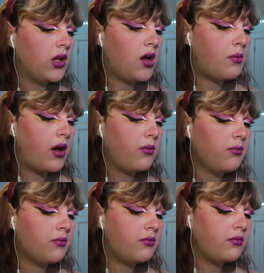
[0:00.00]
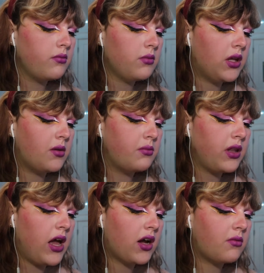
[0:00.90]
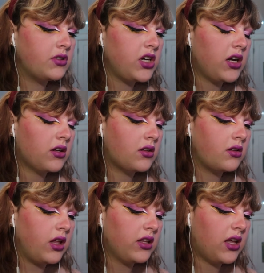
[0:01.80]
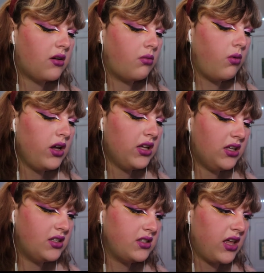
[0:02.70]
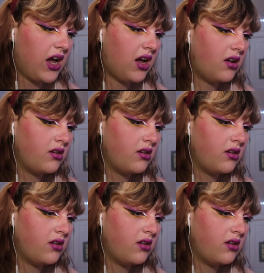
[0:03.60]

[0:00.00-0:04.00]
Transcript: about being black, which I like that. What is that?